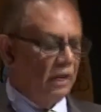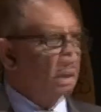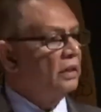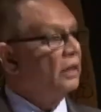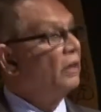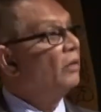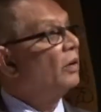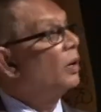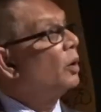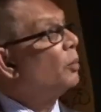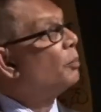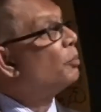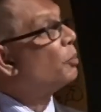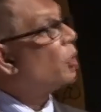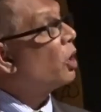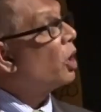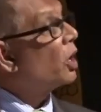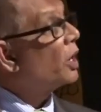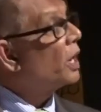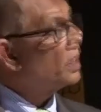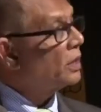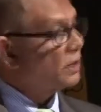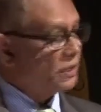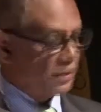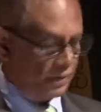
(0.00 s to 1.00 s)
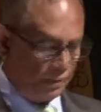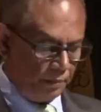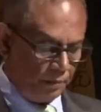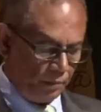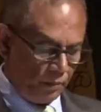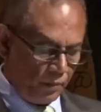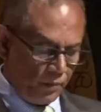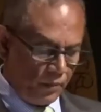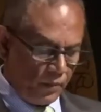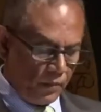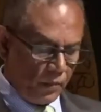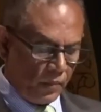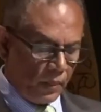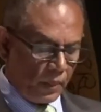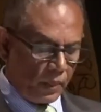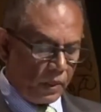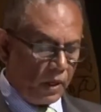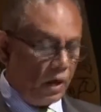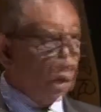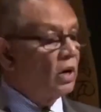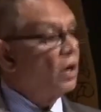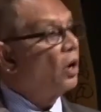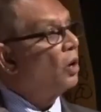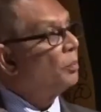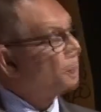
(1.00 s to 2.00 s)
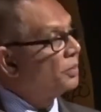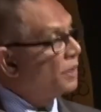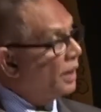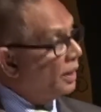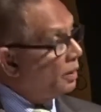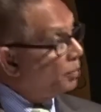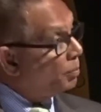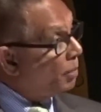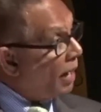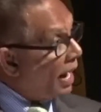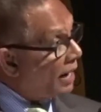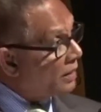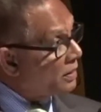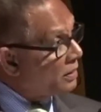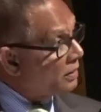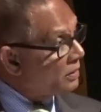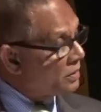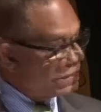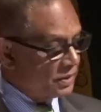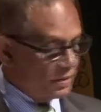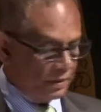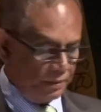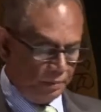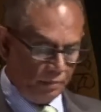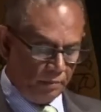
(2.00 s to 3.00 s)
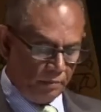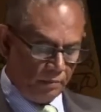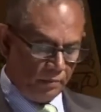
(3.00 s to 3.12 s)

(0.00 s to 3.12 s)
develop products, obtain patents,